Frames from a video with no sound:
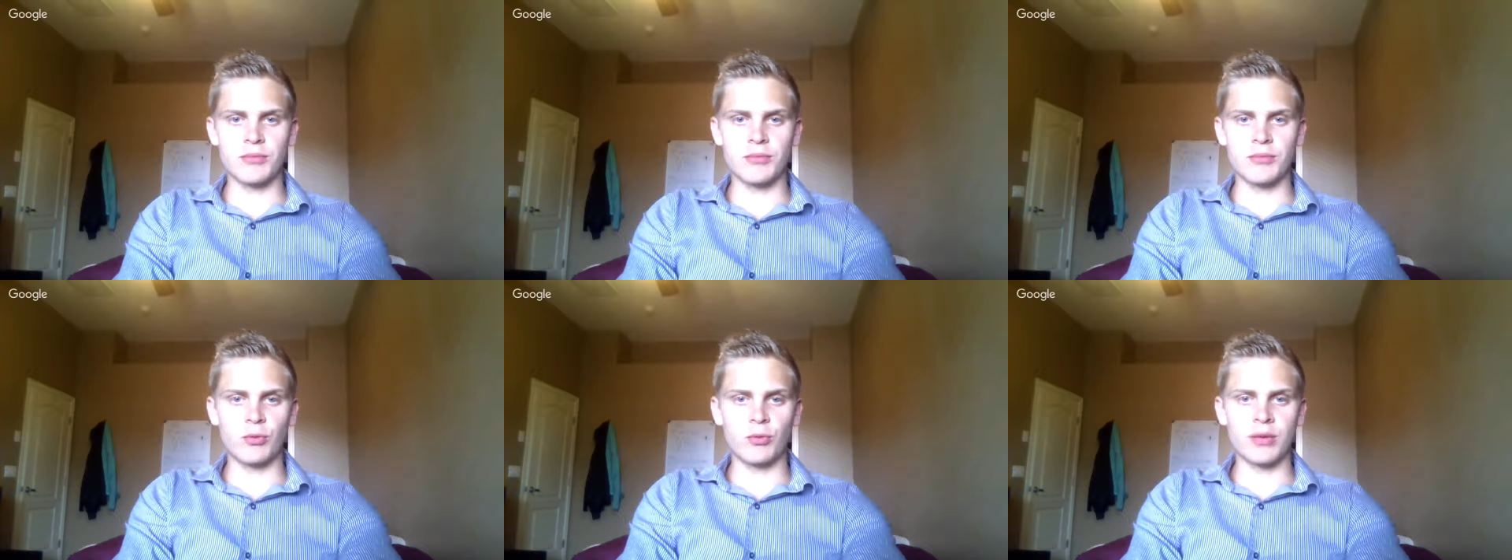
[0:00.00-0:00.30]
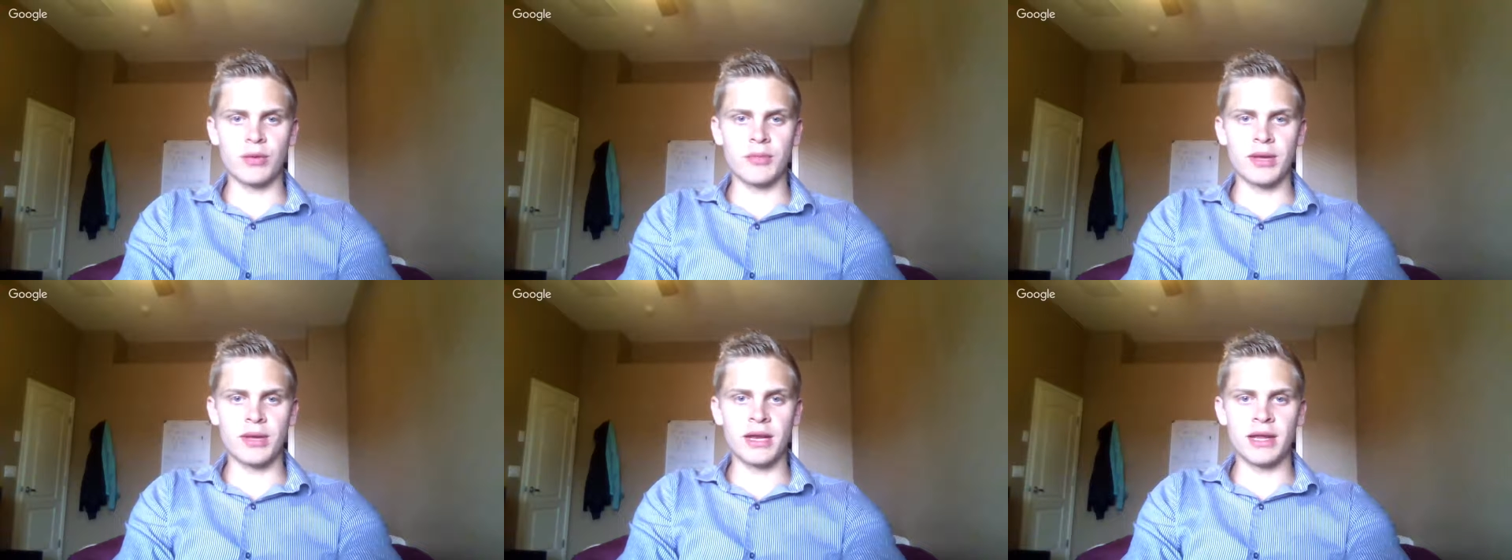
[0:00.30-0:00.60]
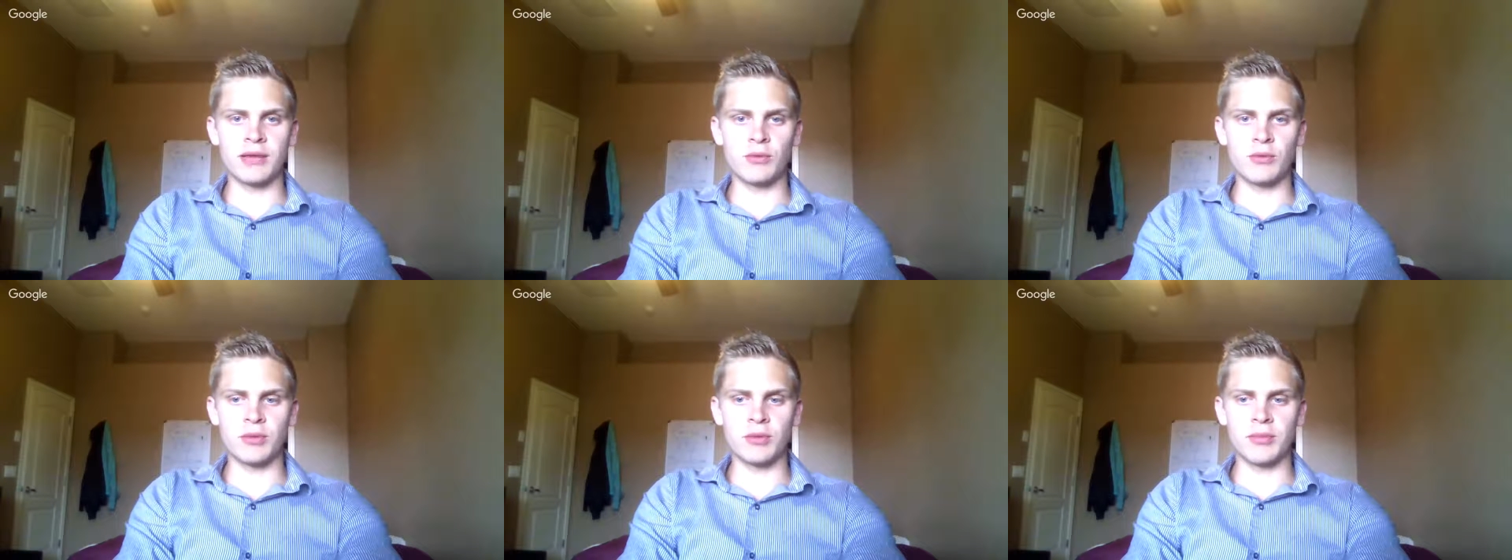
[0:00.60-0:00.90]
One
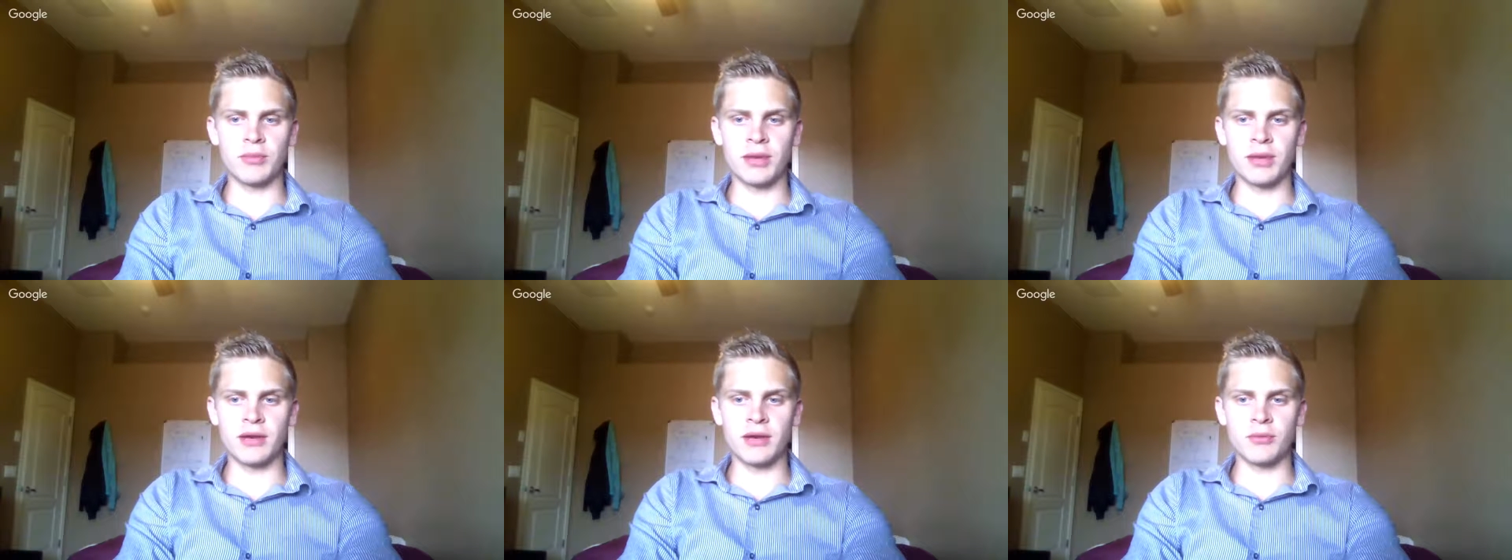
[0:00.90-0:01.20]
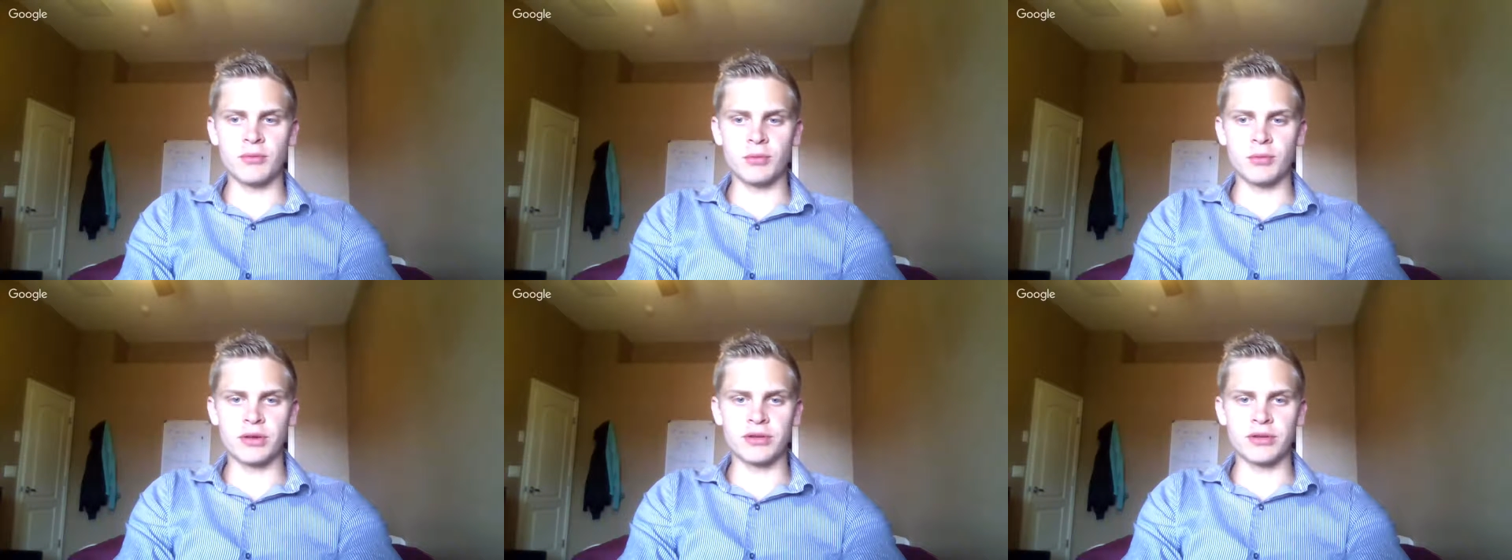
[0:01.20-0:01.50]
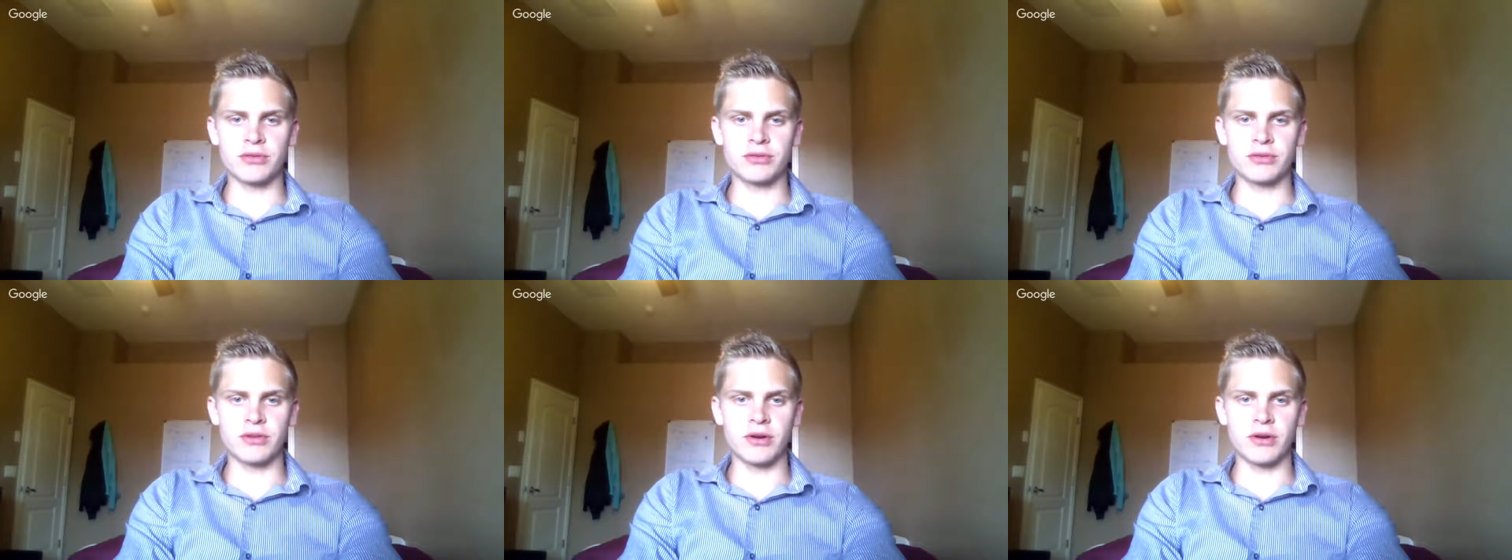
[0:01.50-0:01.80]
minute, and we'll get
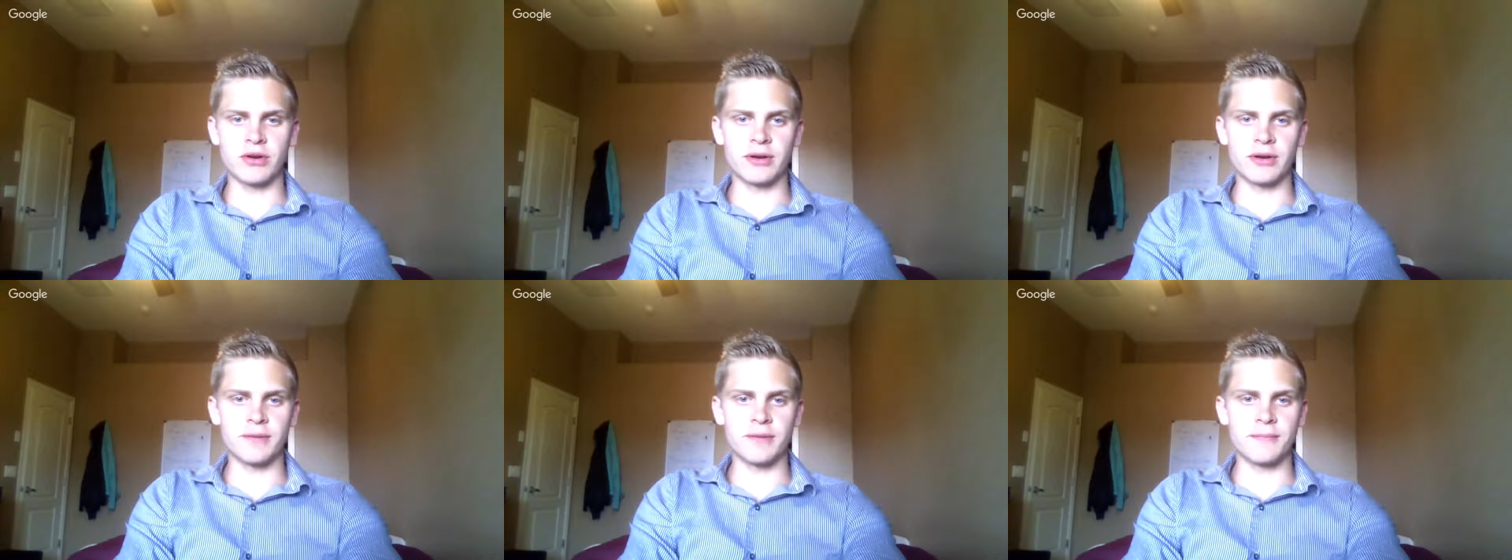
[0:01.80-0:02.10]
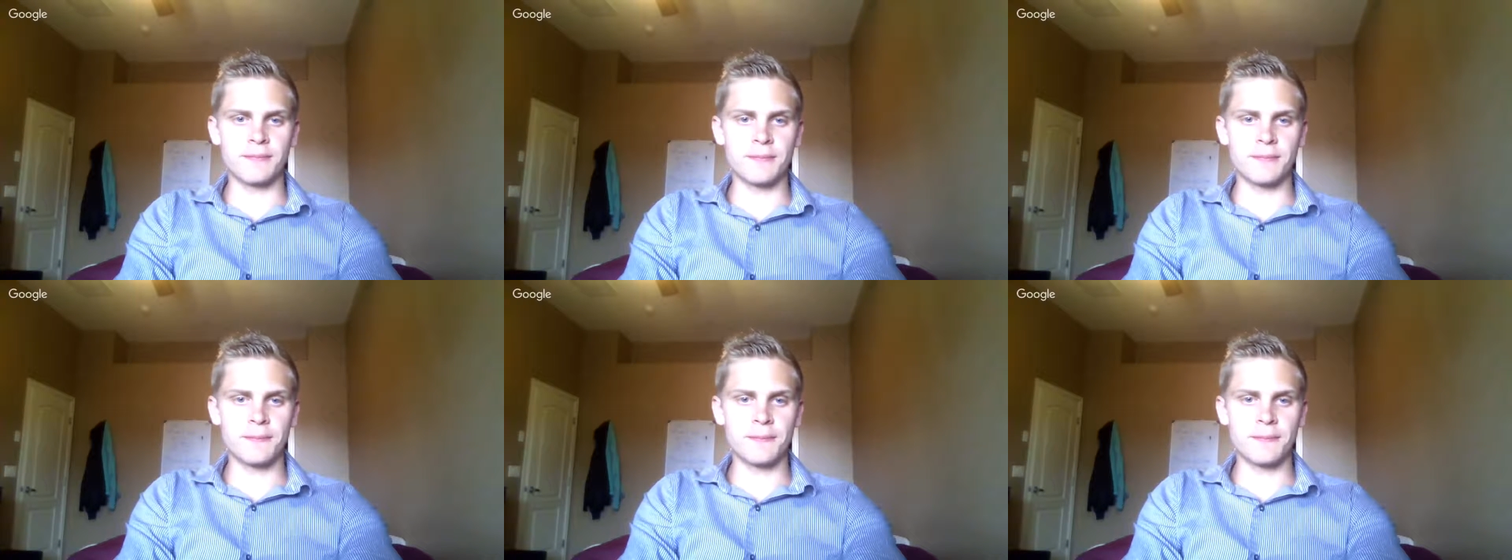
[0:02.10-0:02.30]
started.